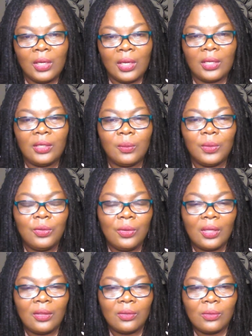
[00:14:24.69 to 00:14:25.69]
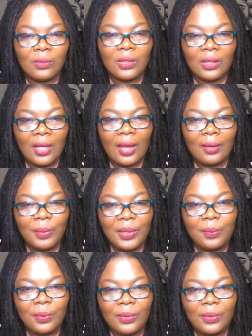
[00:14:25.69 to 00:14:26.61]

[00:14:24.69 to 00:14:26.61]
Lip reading: And then when you get the kind of people